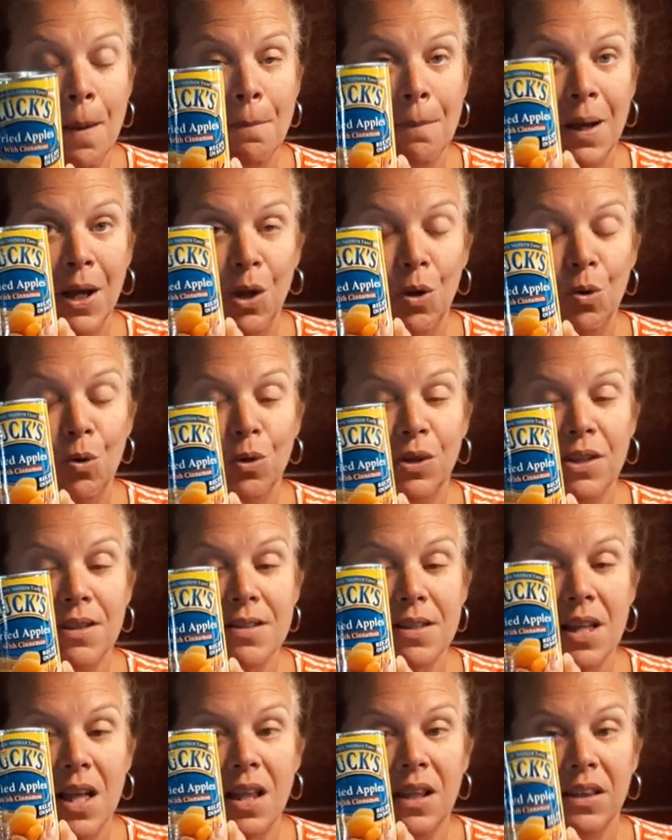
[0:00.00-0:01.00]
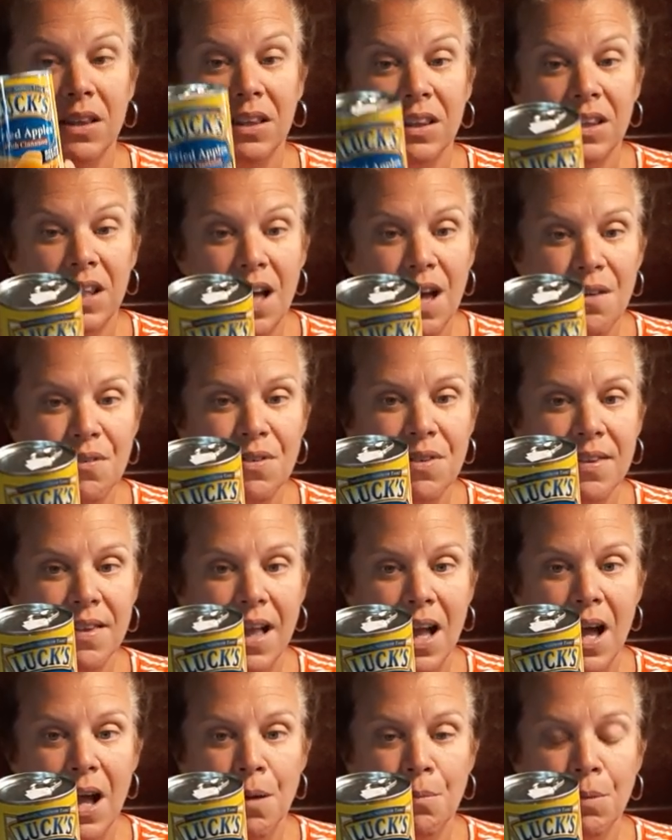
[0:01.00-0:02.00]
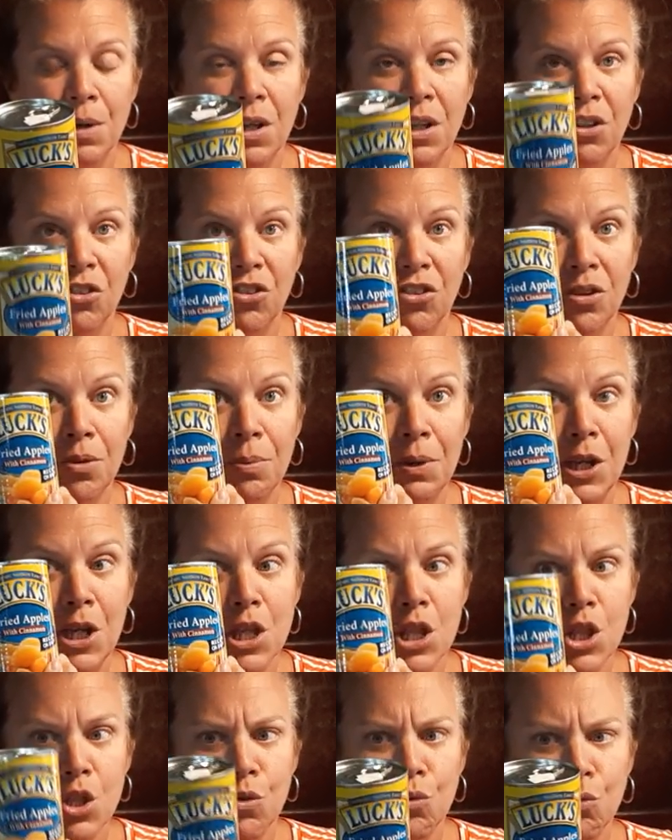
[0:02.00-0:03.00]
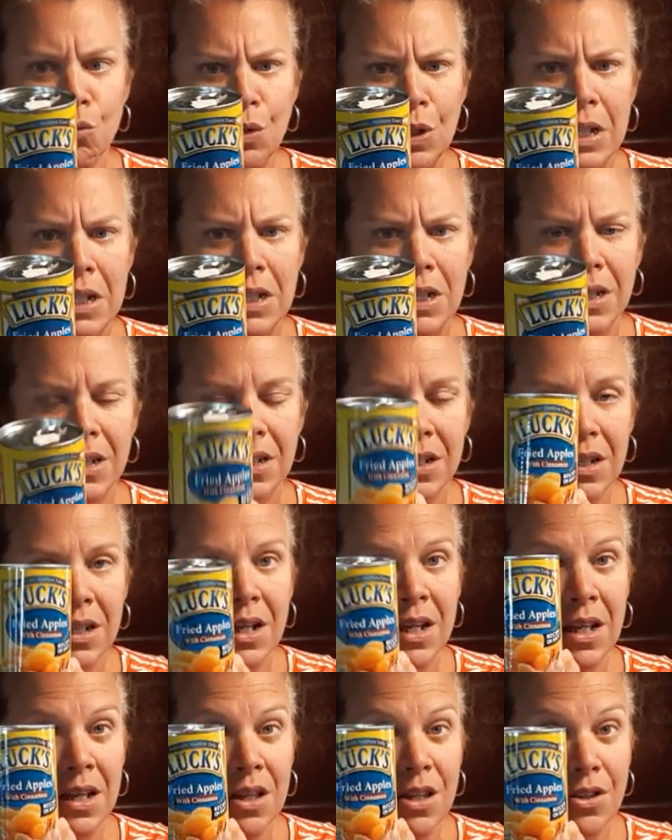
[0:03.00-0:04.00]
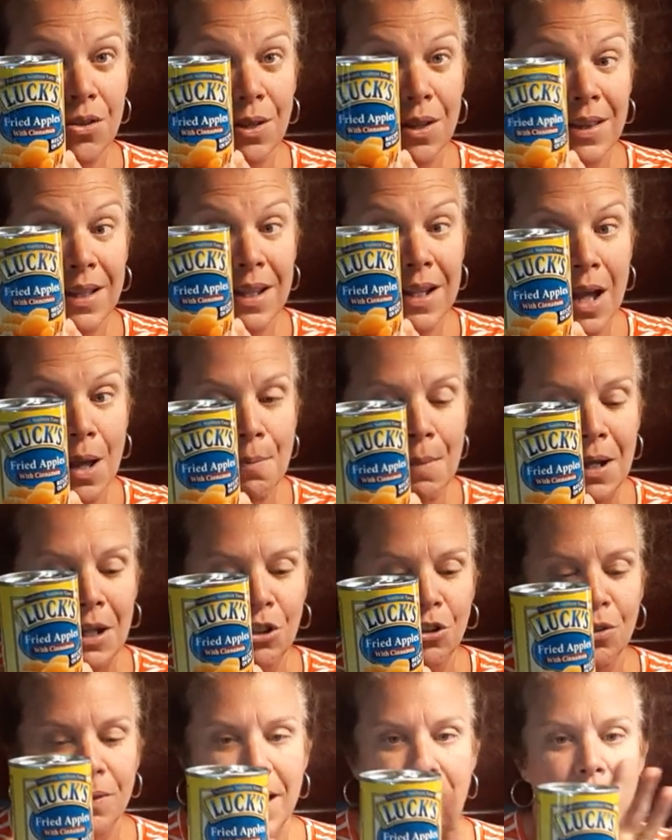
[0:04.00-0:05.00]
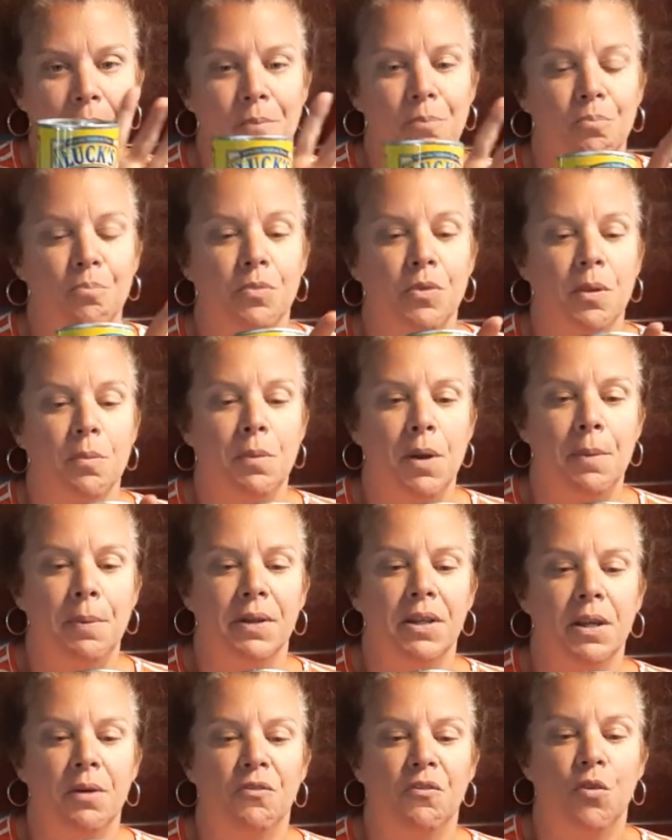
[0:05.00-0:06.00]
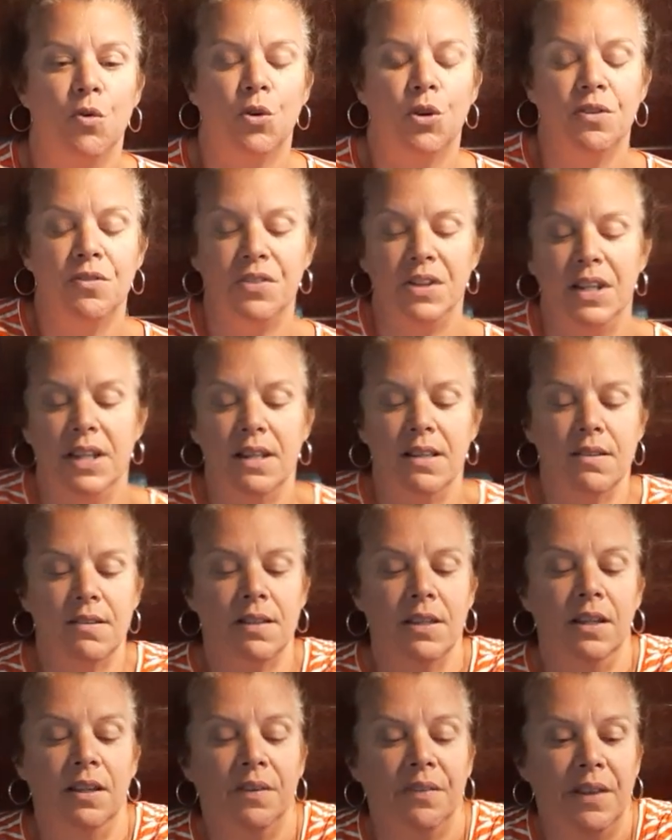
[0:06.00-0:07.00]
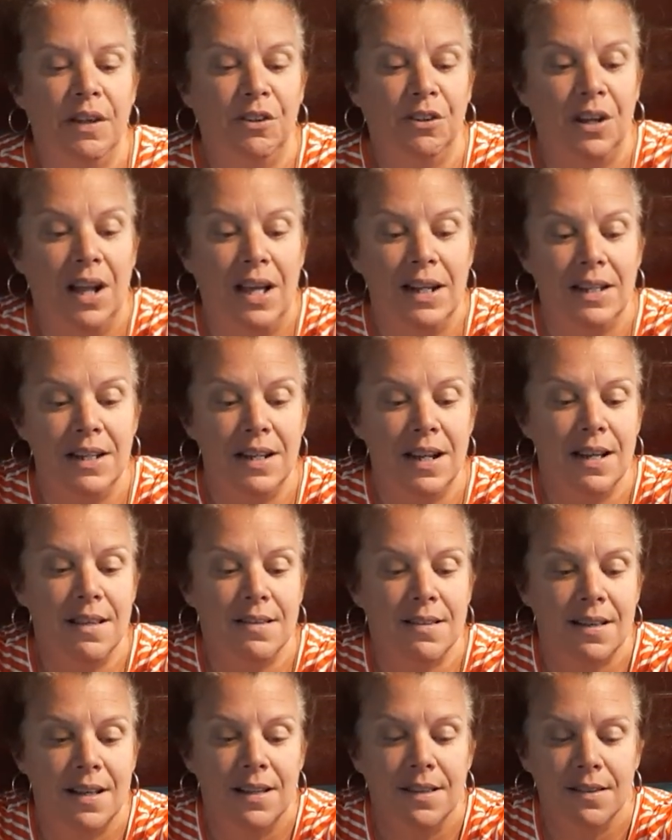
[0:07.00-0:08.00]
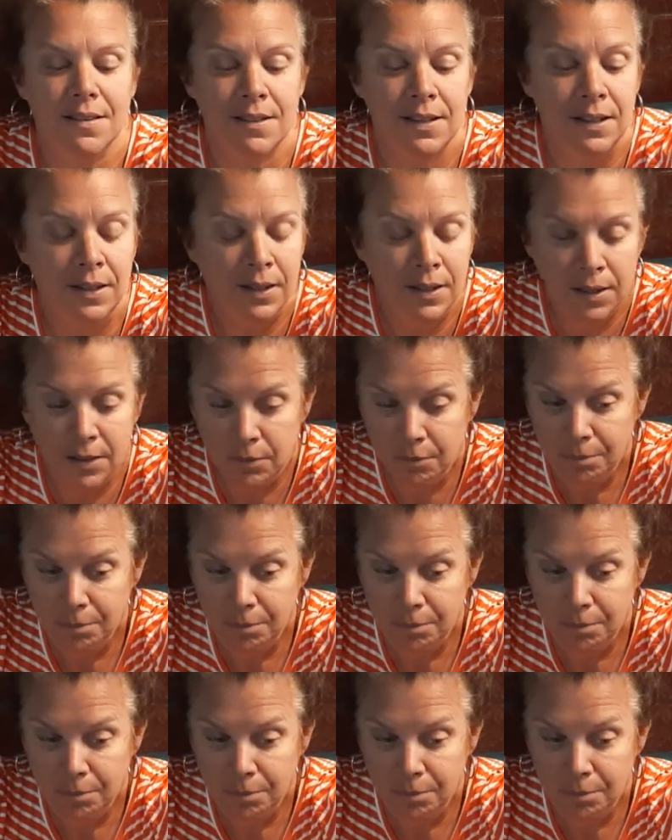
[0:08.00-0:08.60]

My oldest loves them. She'll be thrilled. So I think I might do that. But I picked up four of these. They were 99 cents. But